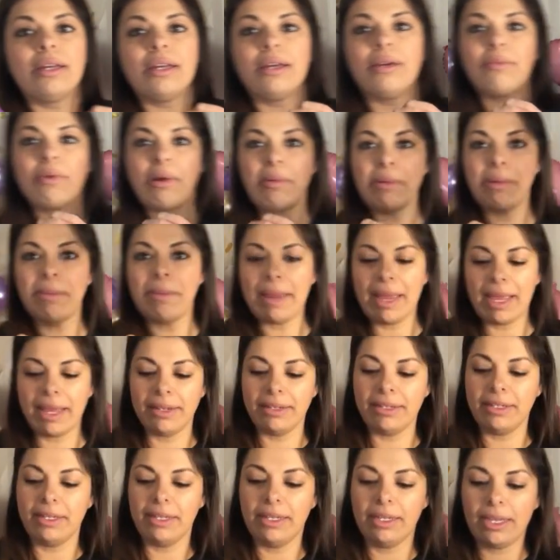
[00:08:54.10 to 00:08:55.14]
rubber
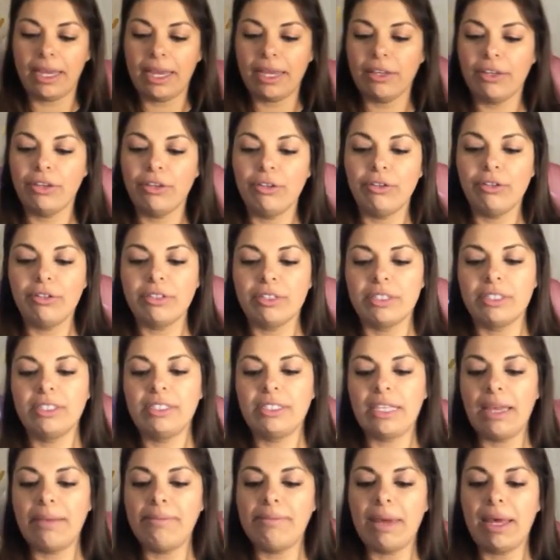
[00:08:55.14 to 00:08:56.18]
band, and you use the
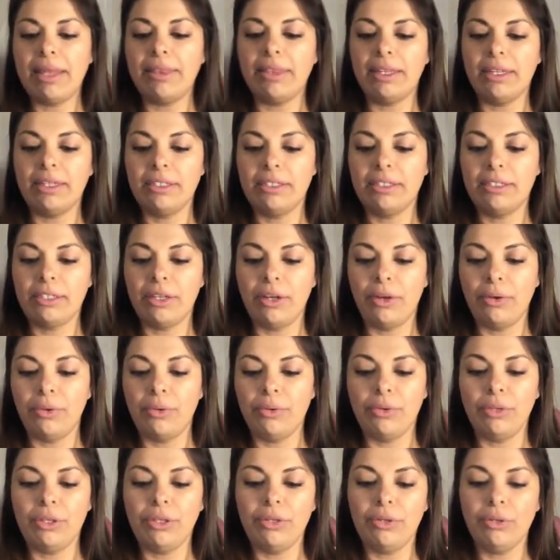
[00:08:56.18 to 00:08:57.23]
same method.
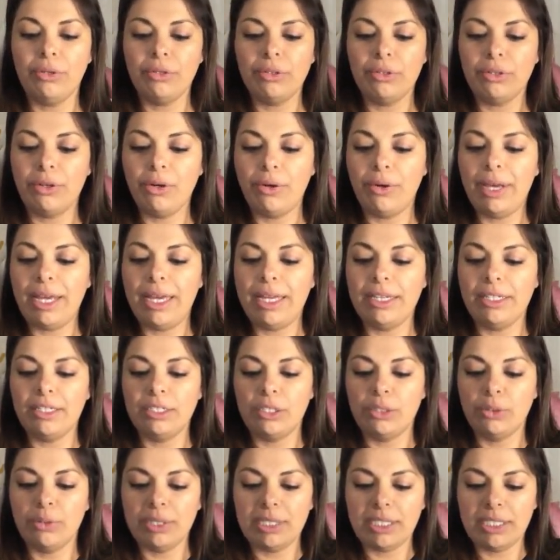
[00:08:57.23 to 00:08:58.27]
So you go ahead
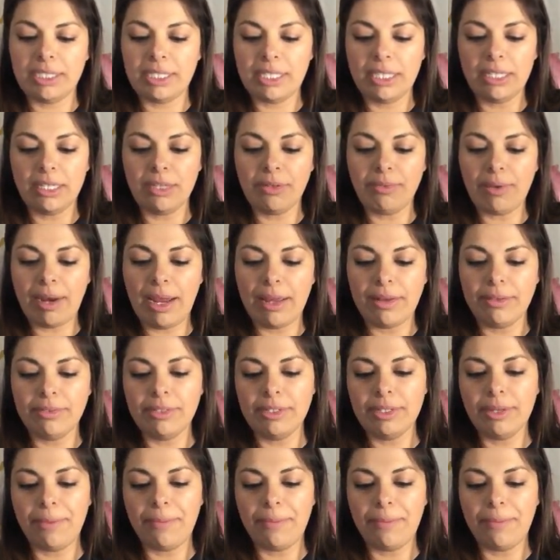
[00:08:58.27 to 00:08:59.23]
and twist it around,